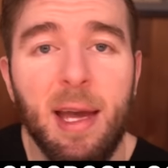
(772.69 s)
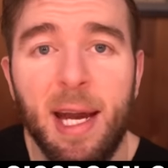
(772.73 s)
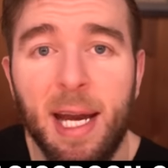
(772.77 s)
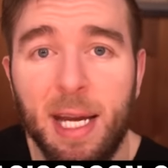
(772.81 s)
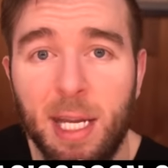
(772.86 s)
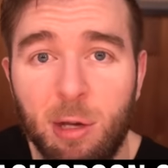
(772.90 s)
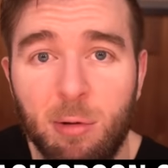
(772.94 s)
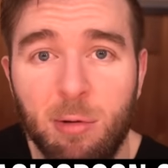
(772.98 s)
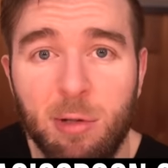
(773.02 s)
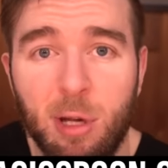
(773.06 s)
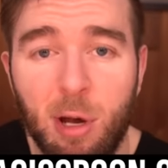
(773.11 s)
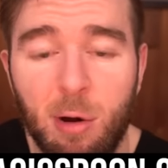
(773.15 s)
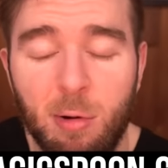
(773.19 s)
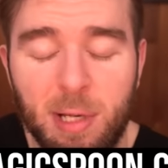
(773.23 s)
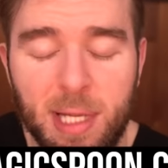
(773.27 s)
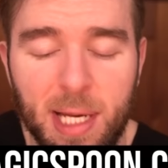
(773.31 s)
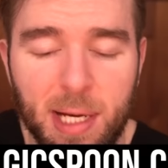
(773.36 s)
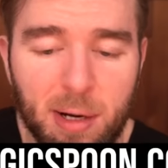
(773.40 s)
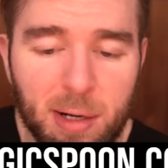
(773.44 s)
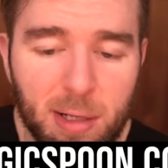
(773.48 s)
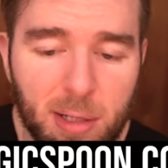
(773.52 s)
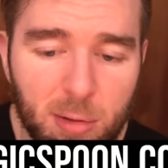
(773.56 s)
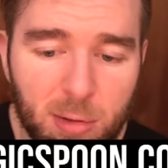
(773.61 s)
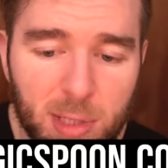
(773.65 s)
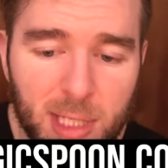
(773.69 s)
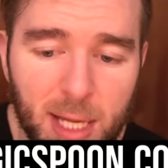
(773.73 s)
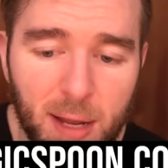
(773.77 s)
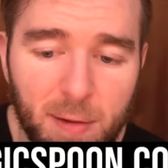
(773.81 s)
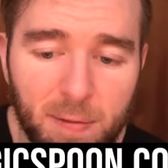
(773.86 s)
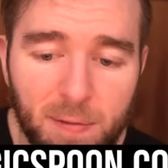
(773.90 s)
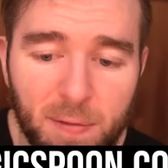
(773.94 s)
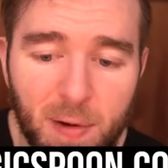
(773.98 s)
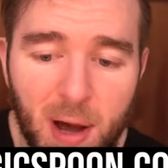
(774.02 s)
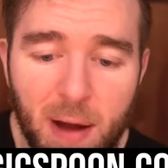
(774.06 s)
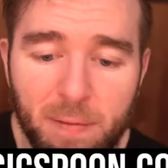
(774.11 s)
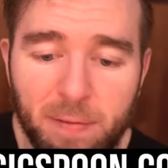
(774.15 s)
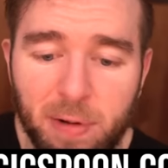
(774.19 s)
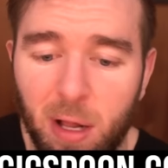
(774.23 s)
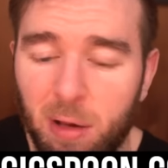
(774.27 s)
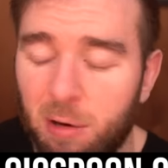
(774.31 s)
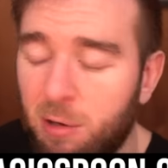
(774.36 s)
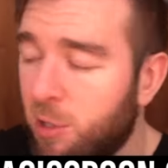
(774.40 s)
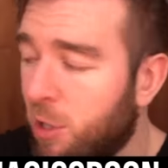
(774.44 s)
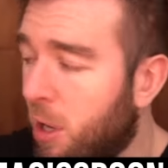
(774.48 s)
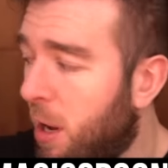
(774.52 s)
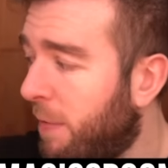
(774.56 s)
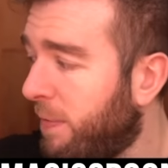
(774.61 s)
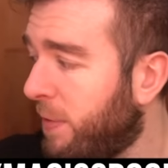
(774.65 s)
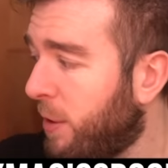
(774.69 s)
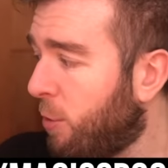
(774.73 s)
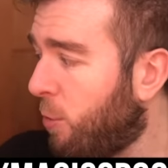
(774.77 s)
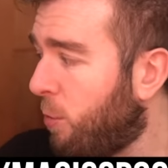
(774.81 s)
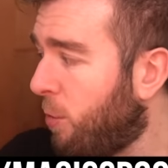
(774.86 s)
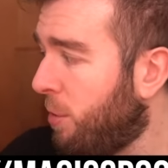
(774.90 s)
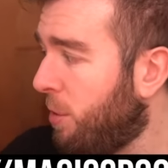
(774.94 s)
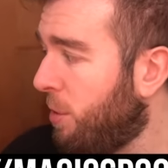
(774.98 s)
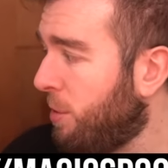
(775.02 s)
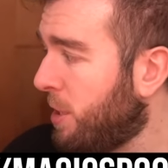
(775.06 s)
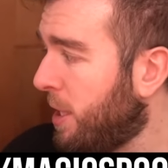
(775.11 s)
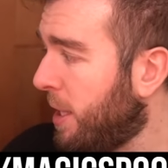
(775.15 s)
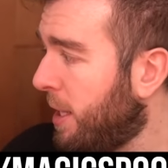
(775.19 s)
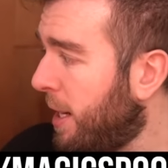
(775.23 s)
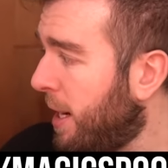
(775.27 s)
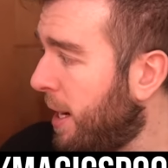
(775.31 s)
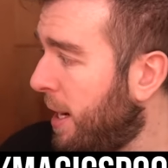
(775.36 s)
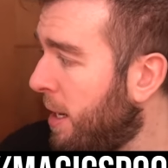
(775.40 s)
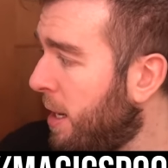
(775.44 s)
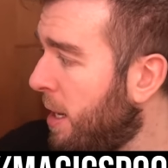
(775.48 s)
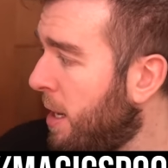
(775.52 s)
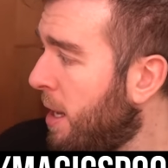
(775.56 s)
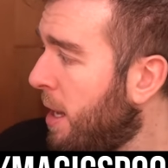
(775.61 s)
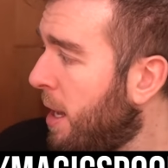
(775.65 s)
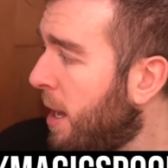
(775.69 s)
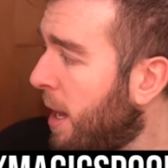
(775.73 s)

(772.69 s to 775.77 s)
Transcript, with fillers: And use code Derek to save five dollars off your order today.